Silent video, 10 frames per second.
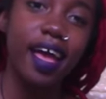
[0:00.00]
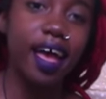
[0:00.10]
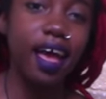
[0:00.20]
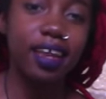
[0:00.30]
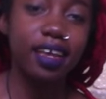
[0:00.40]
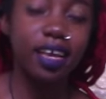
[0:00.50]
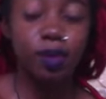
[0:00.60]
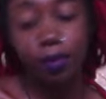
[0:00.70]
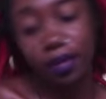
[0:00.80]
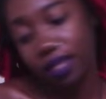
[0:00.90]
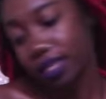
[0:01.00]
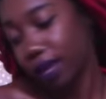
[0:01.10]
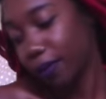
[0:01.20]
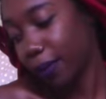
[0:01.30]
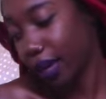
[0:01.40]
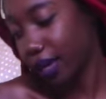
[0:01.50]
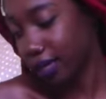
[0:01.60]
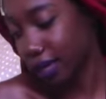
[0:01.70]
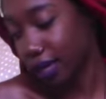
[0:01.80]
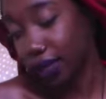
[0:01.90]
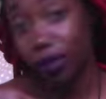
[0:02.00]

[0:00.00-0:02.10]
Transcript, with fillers: And I guess people like seeing me painting,